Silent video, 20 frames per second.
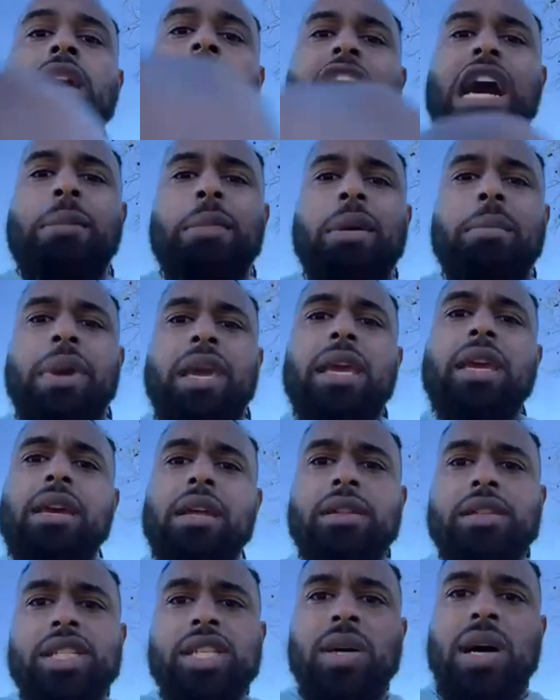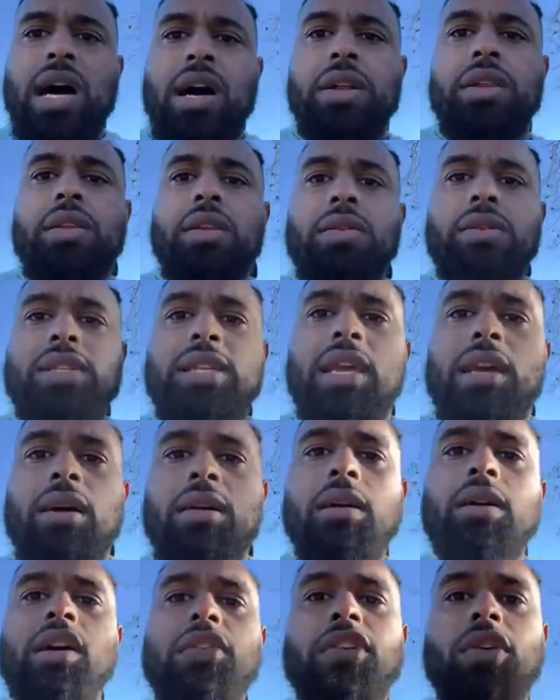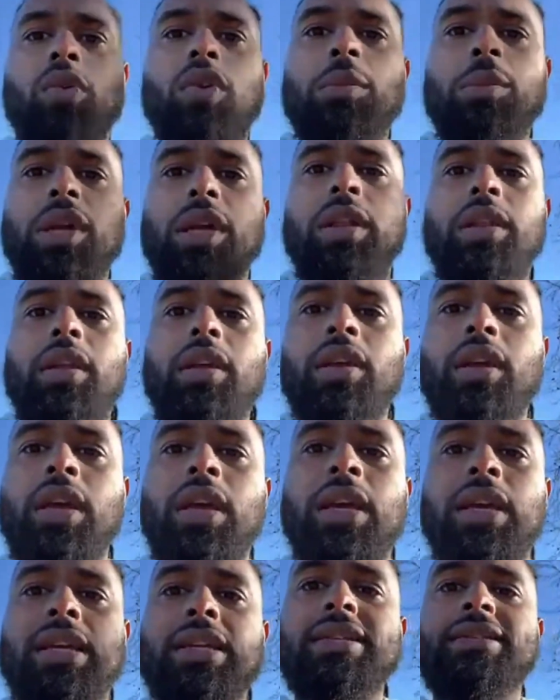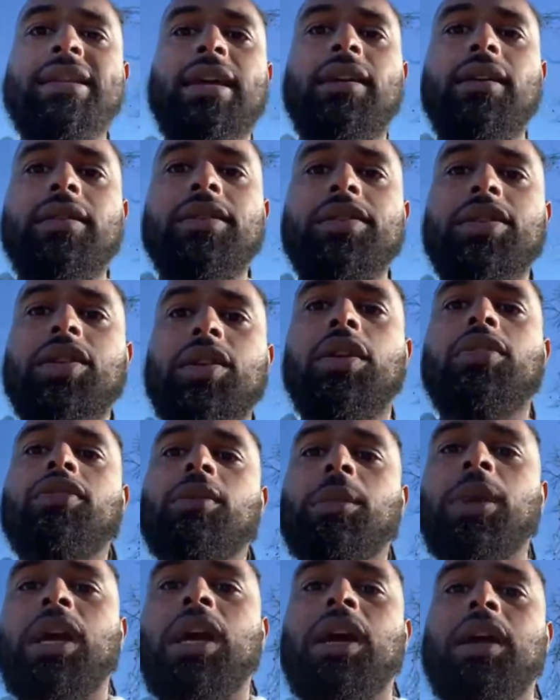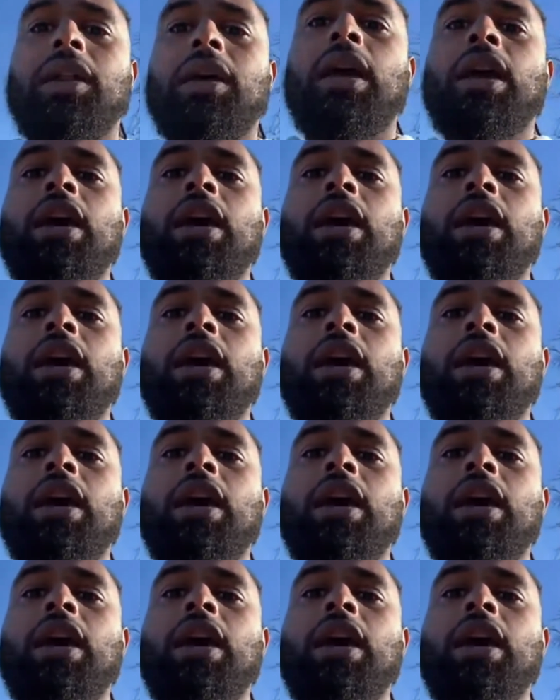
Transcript: I'm a man, so how do you tell if a woman is sent to you from God.